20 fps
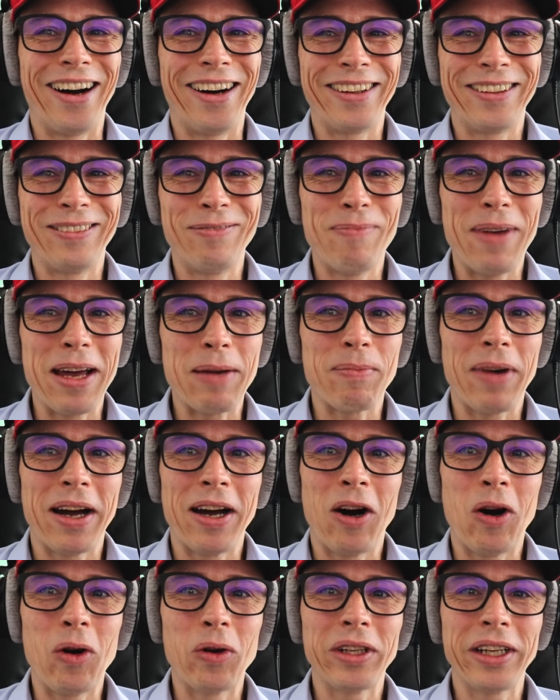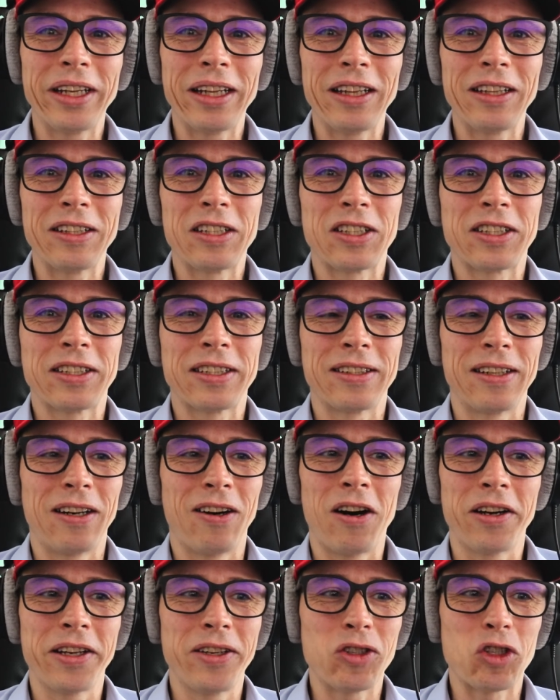make my own little
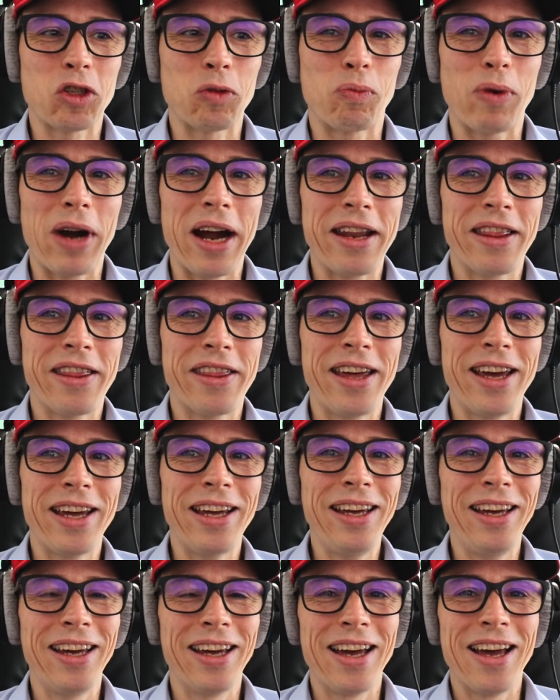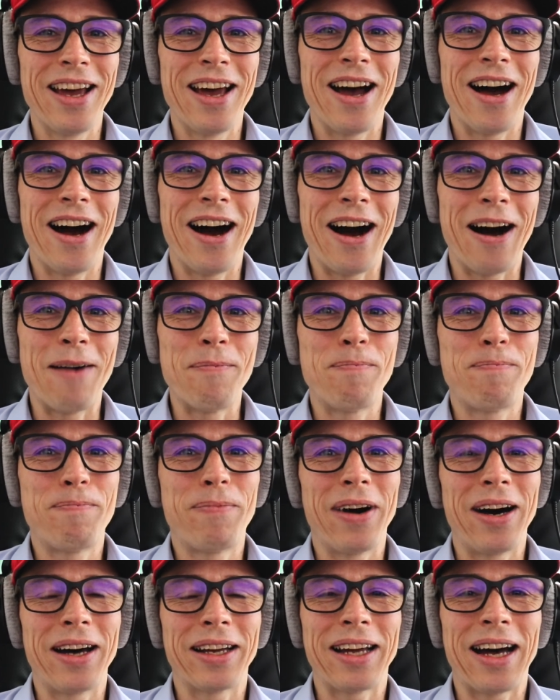audio sprite thing,
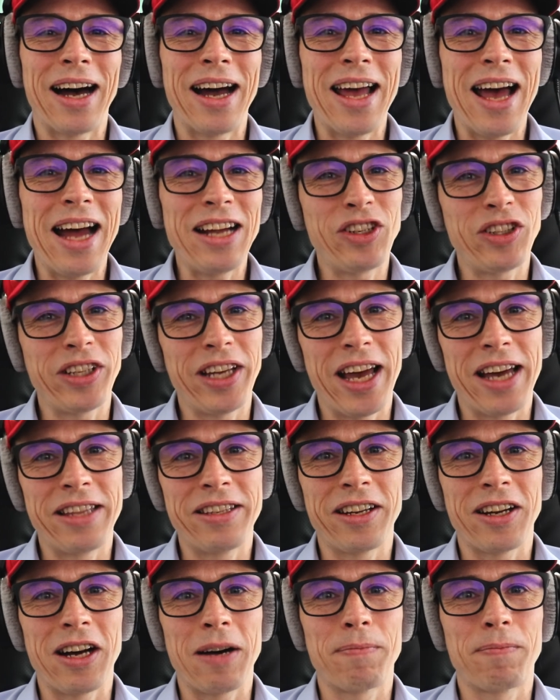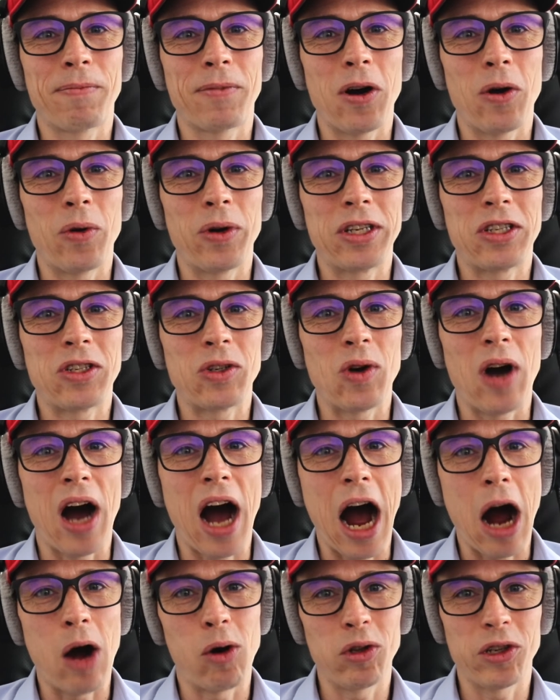but I actually ended up going to
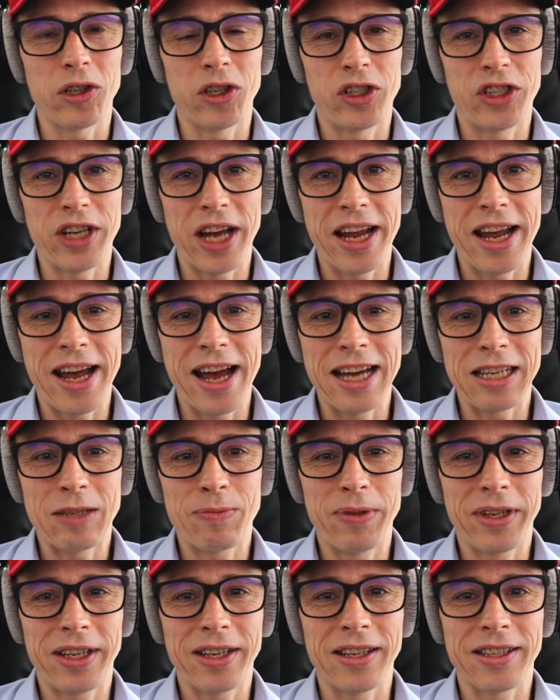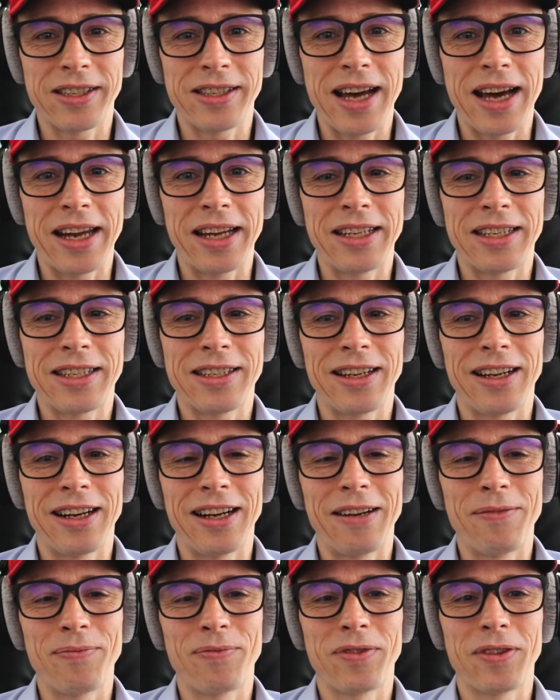Howler.js because that is
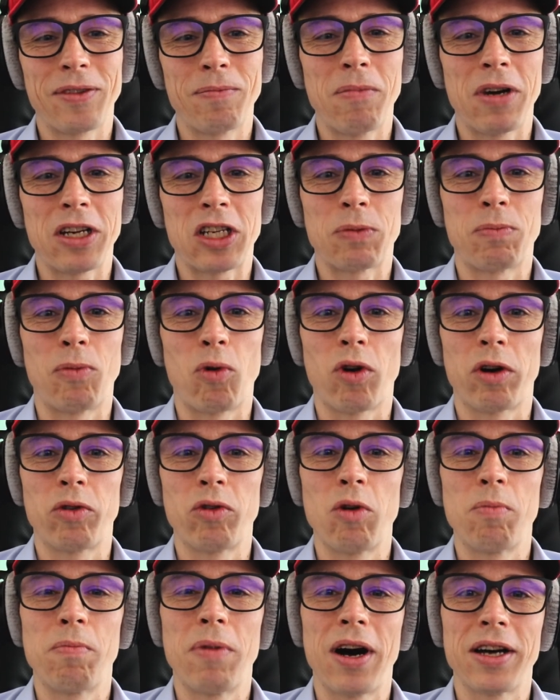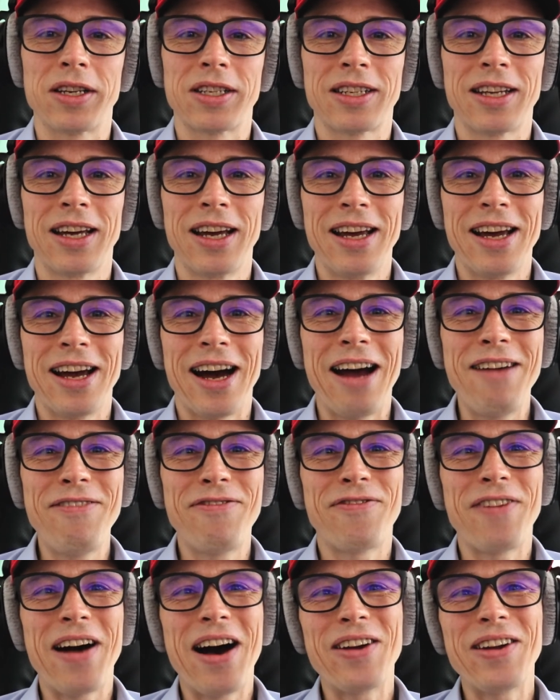much more robust. I
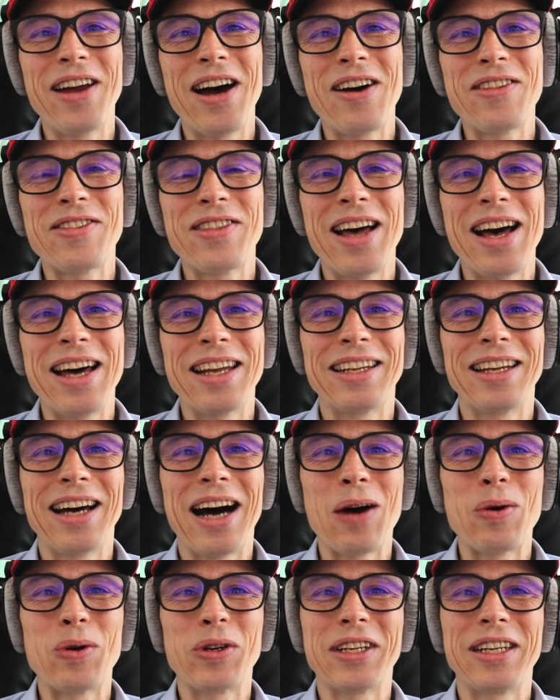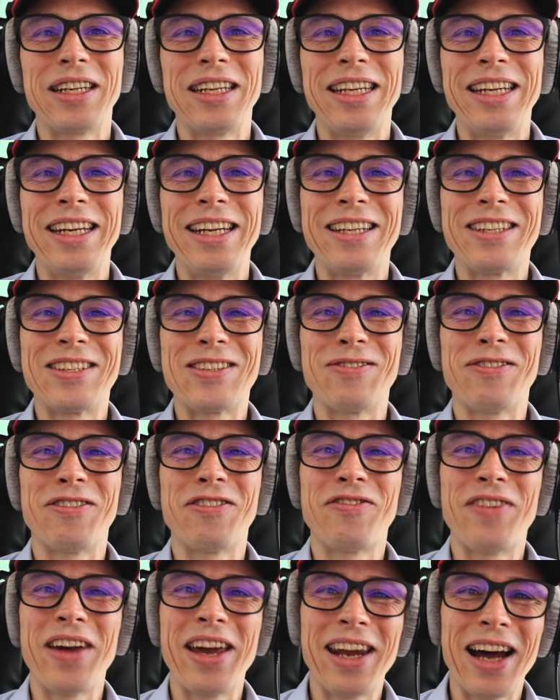found out that I would need to
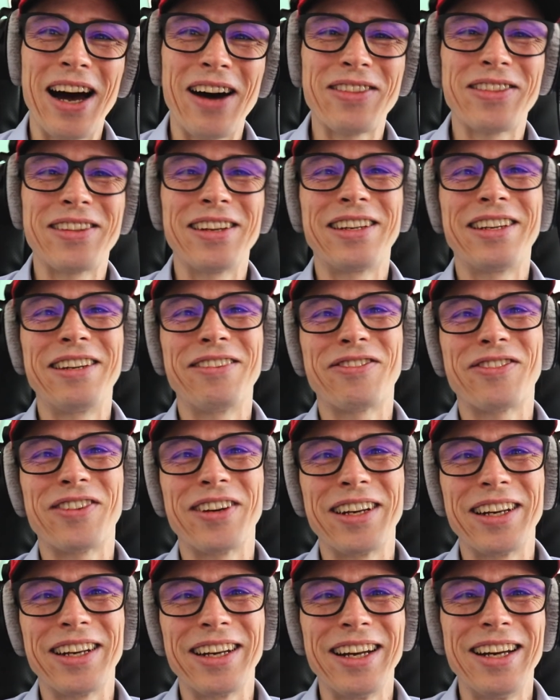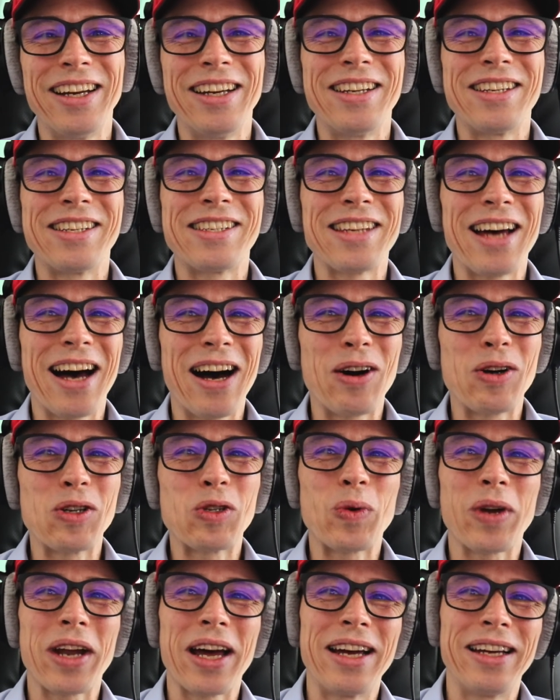fade out the different sounds
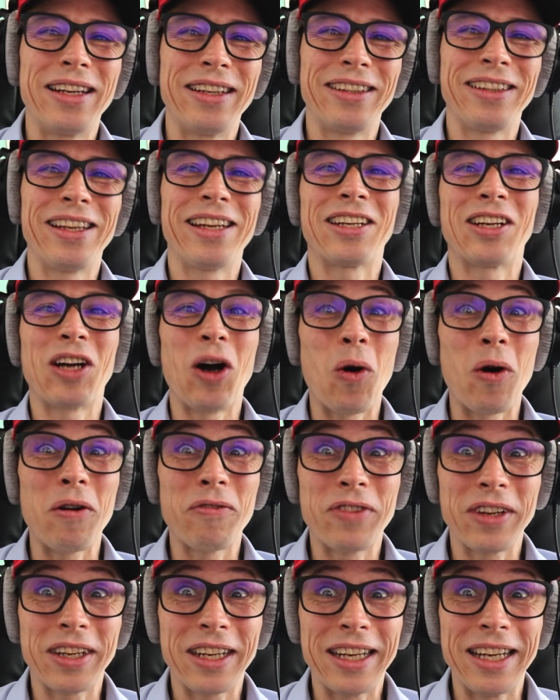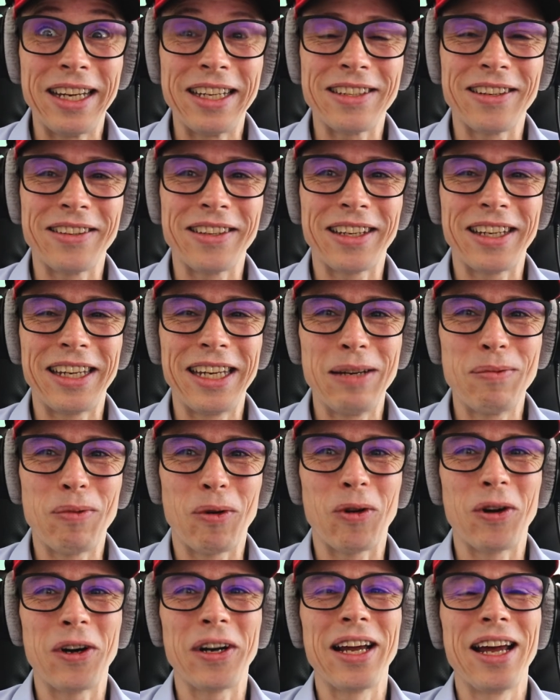when I let go of the keys on the
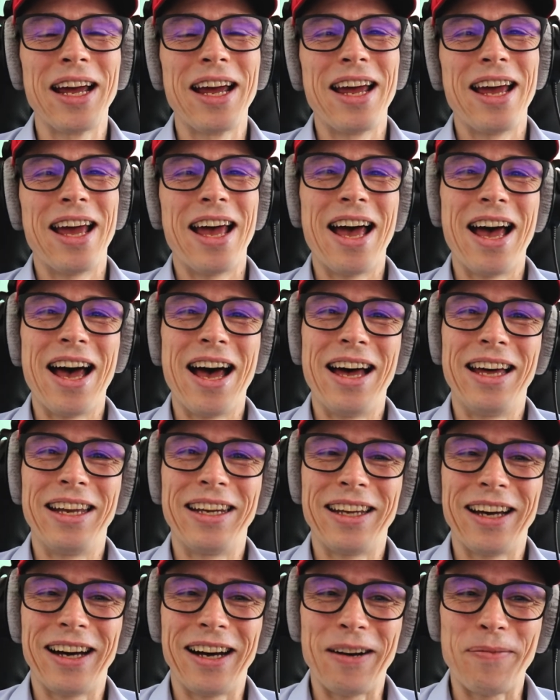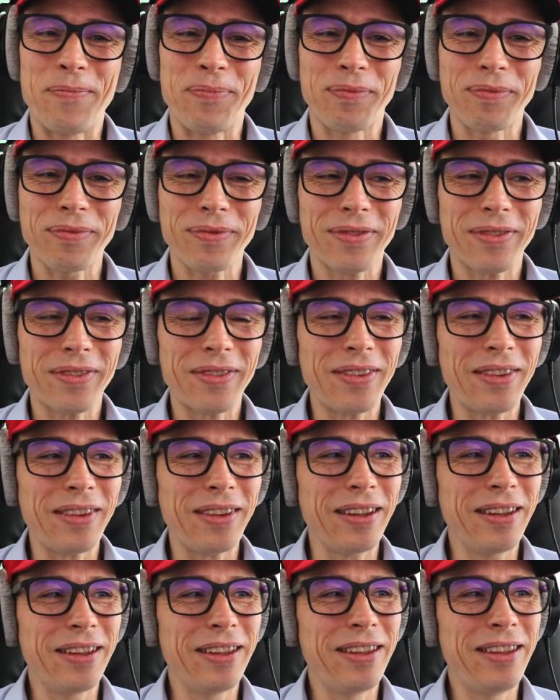keyboard. And
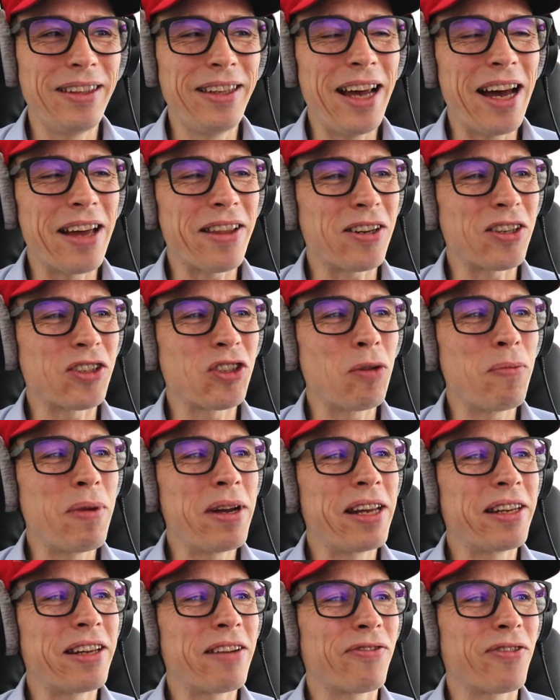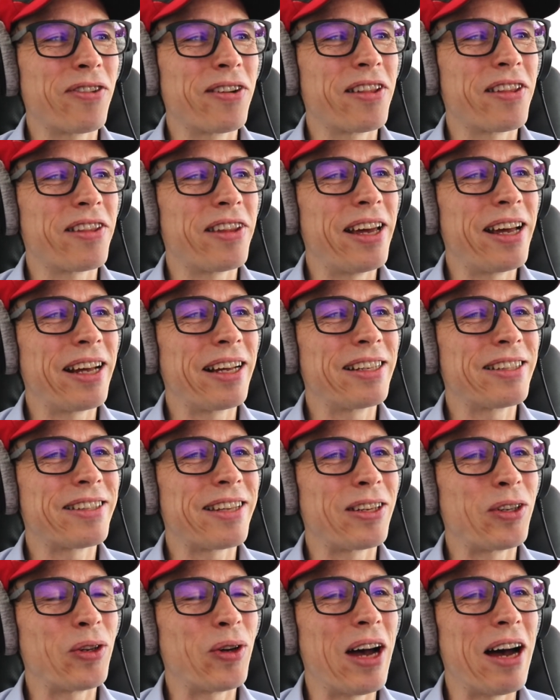yeah, there's so many different things
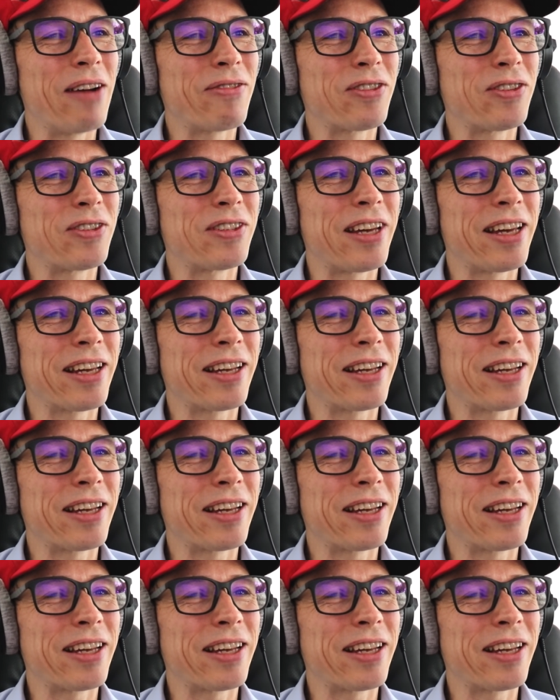that you have to take.